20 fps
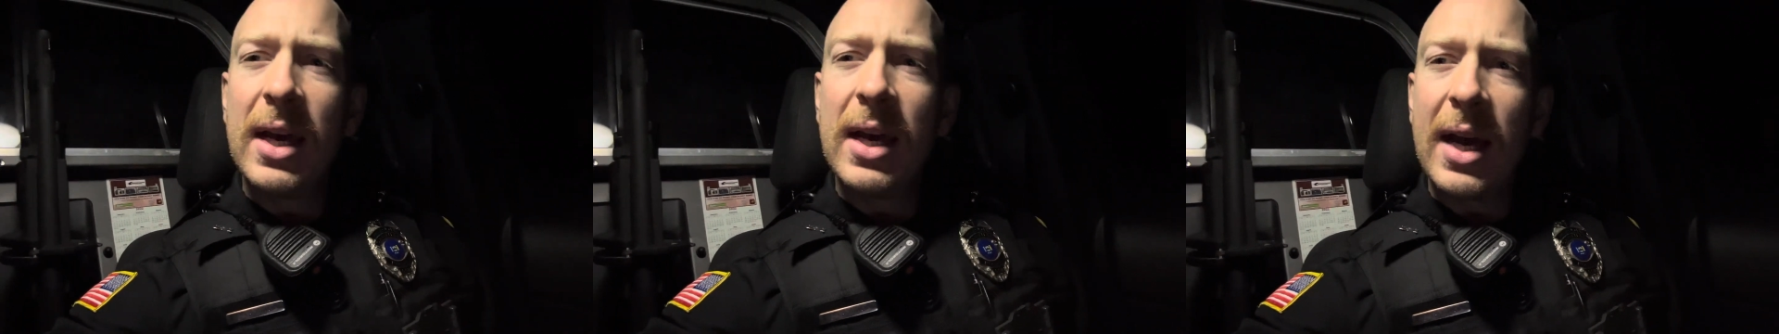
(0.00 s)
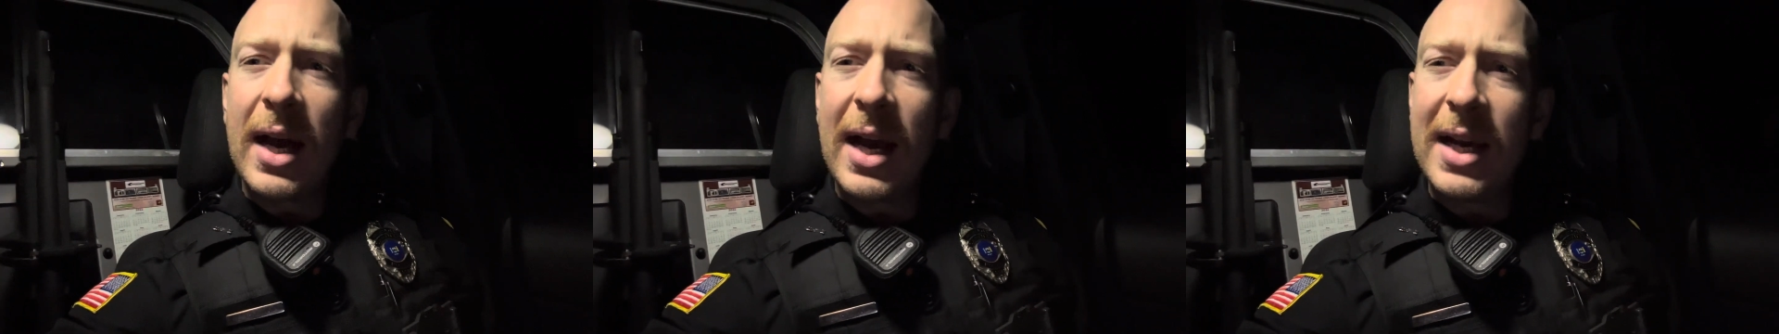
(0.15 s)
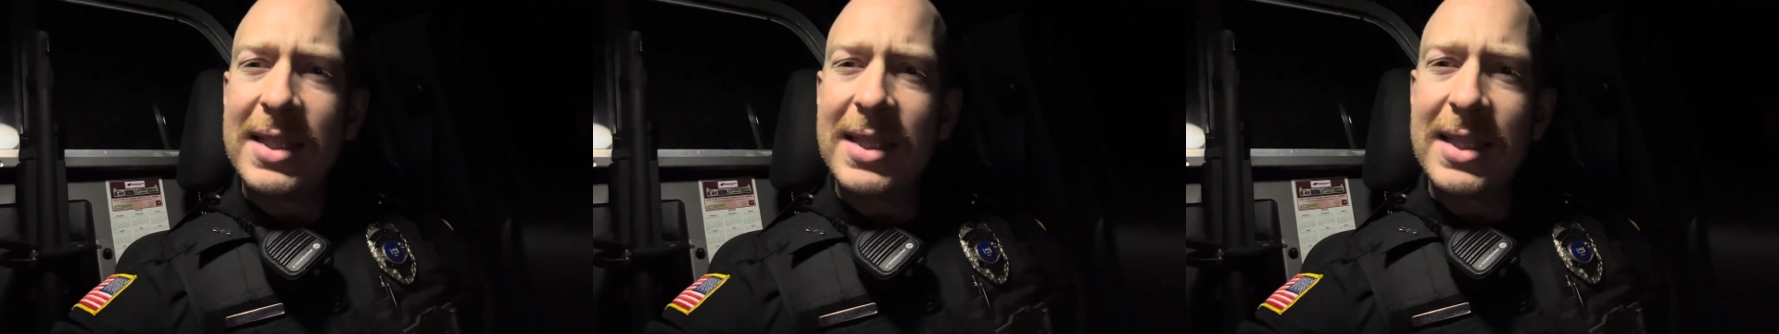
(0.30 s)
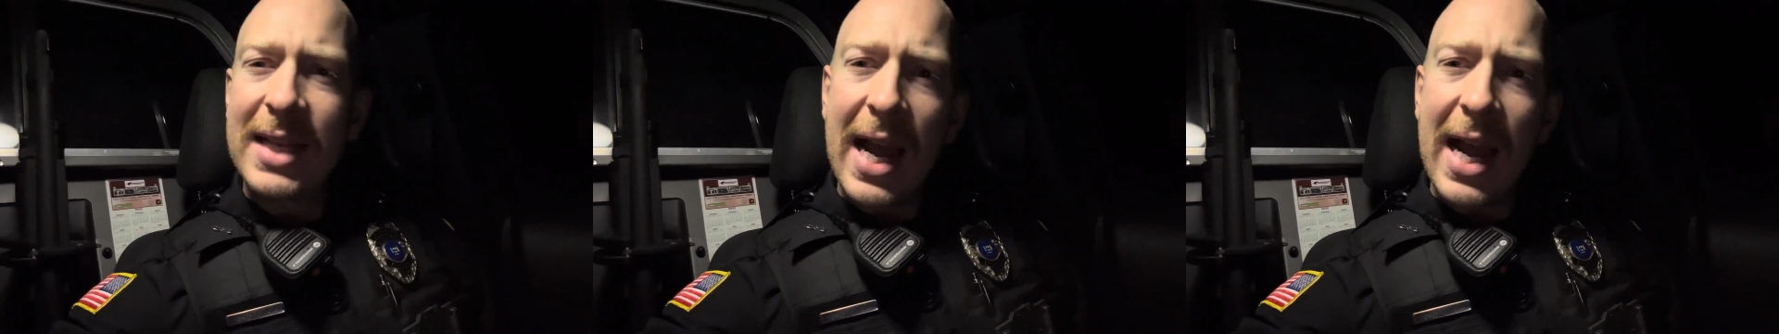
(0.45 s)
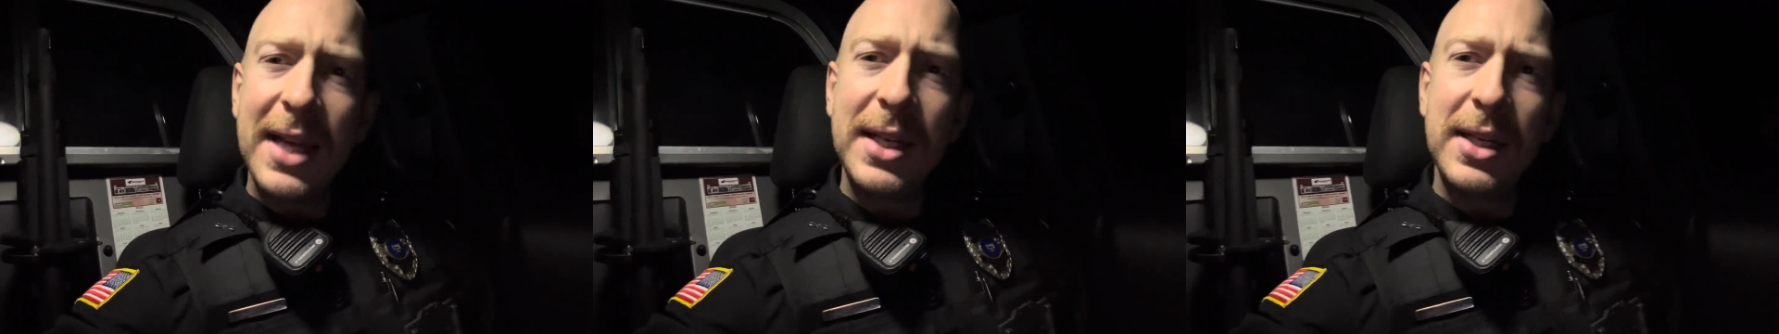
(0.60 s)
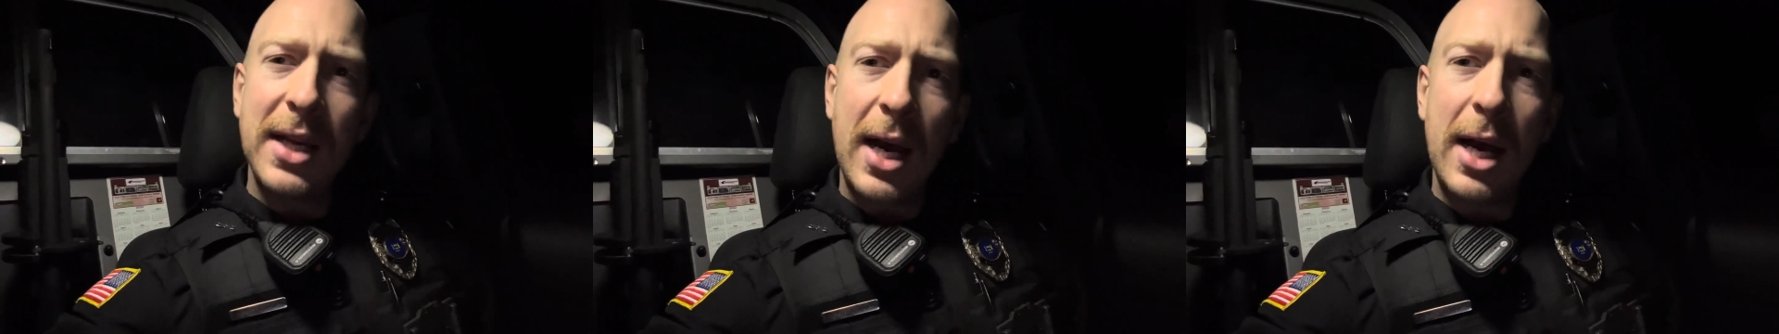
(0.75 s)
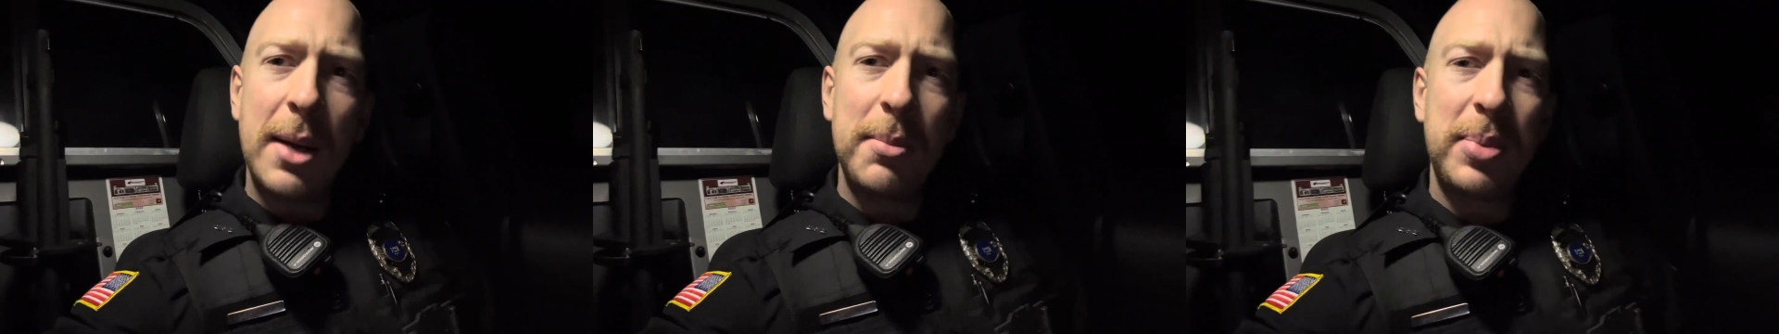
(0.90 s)
I
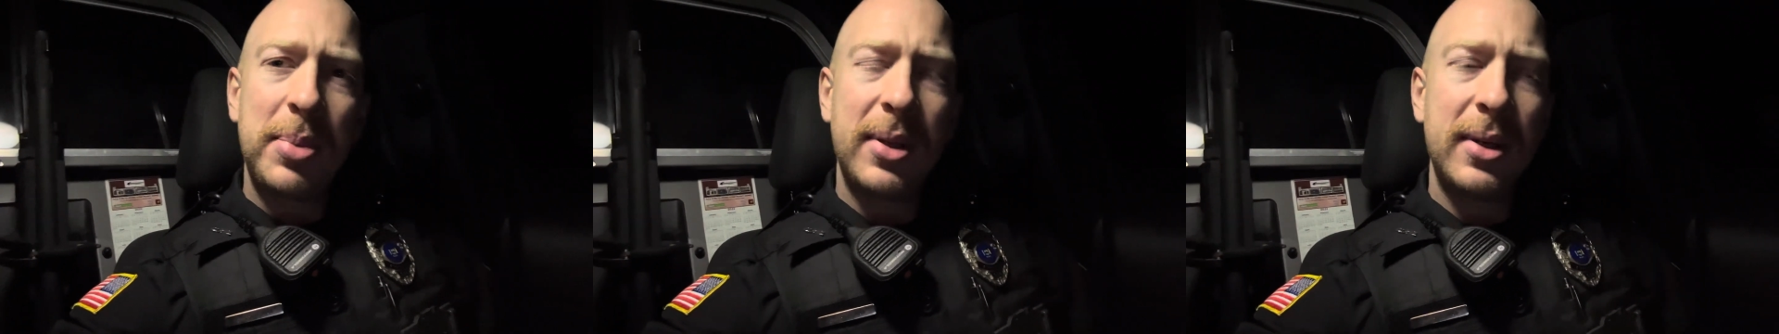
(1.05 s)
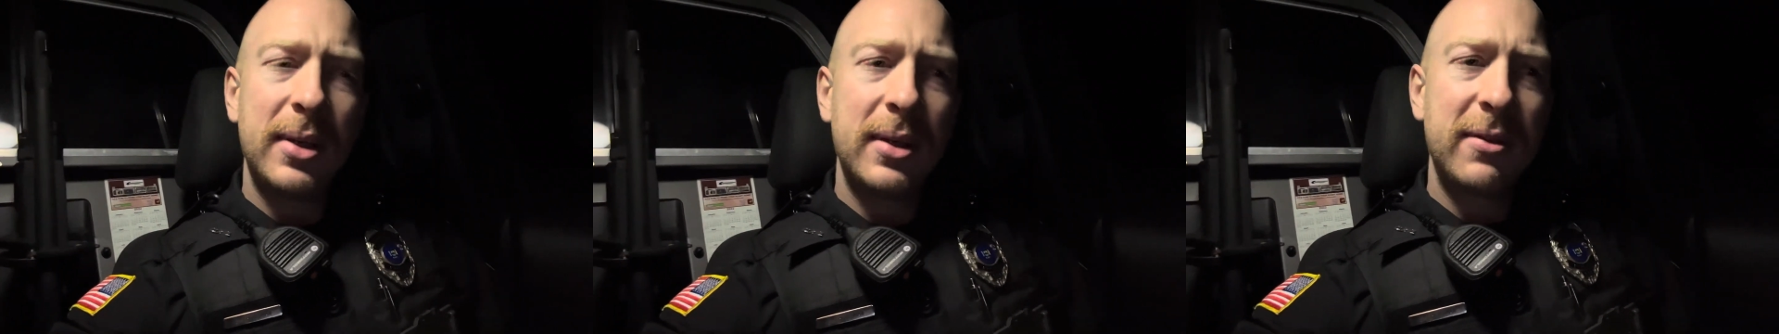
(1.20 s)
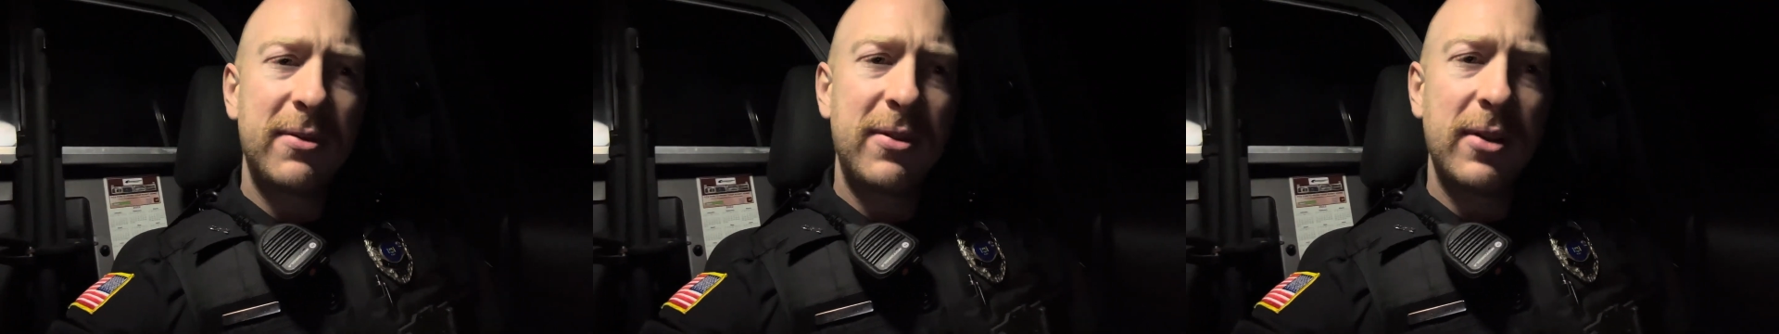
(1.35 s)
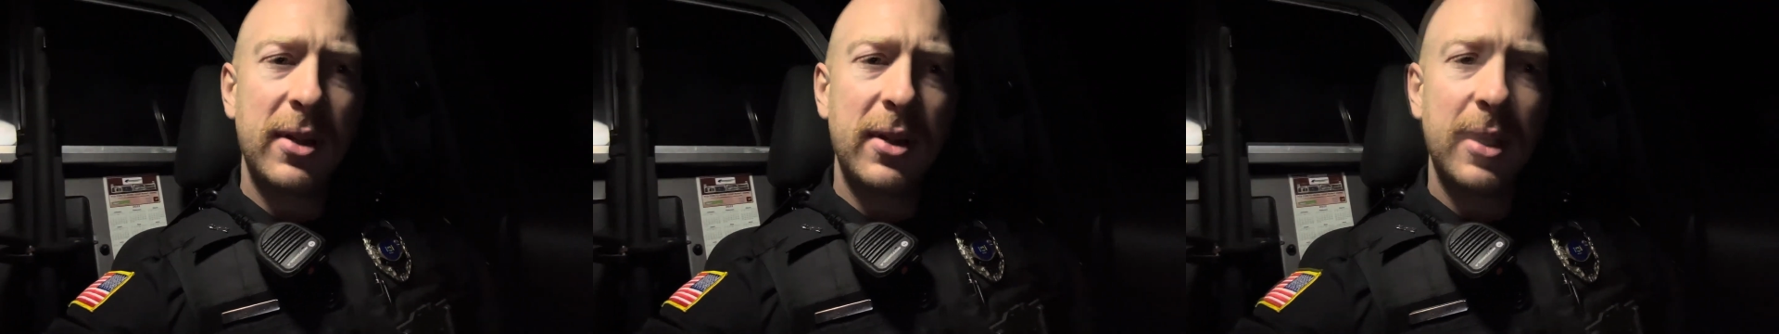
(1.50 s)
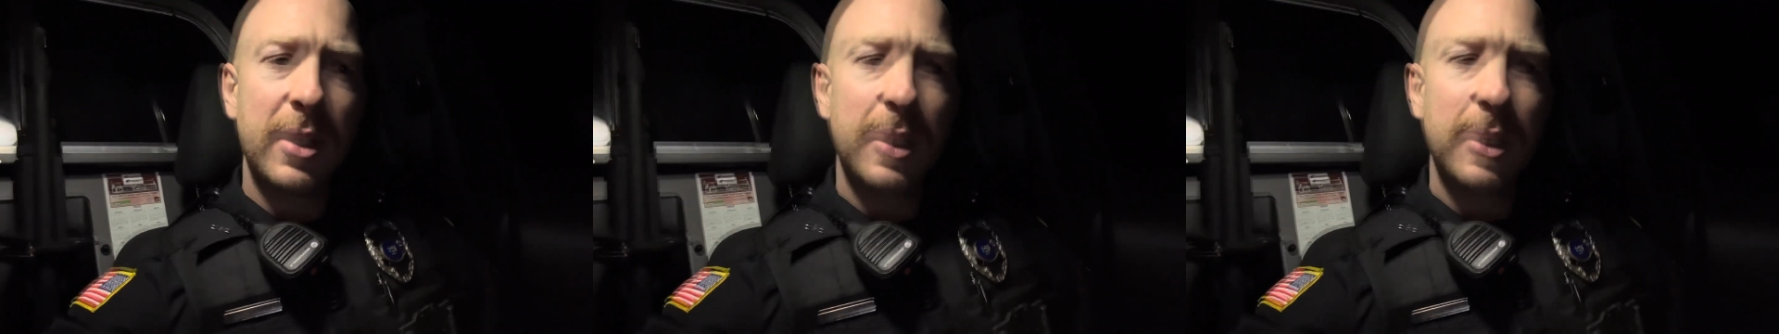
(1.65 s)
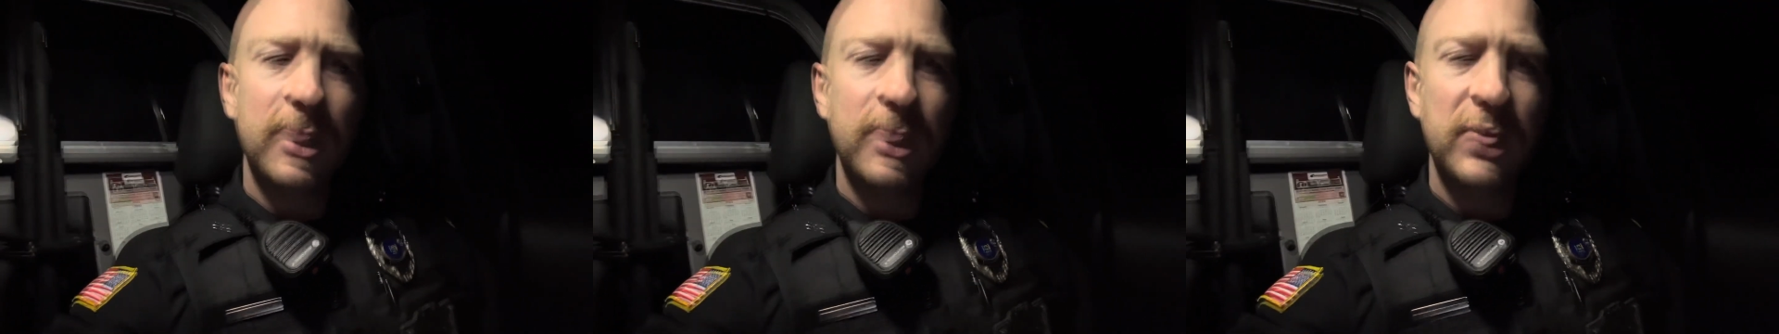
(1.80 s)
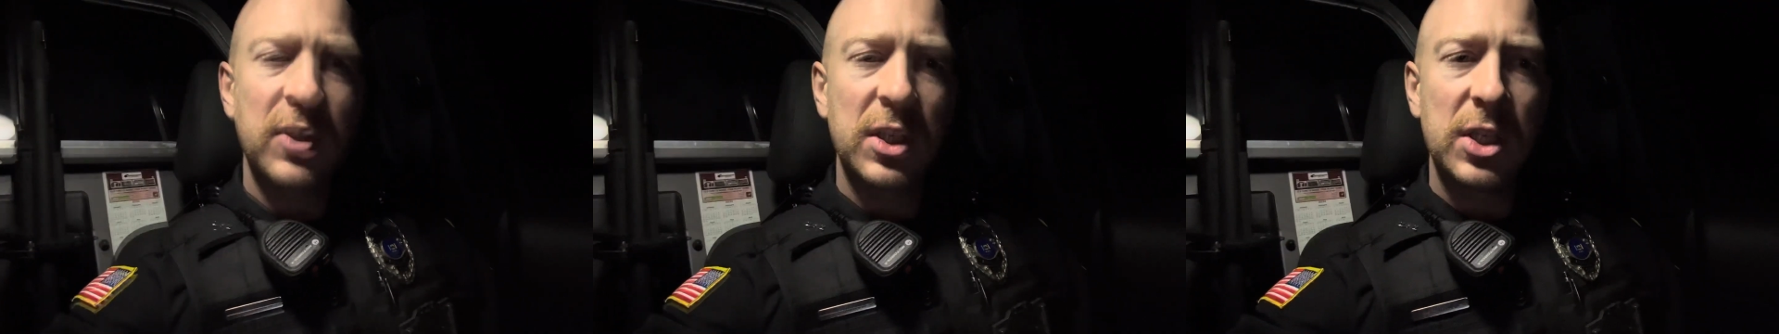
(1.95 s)
signed up for the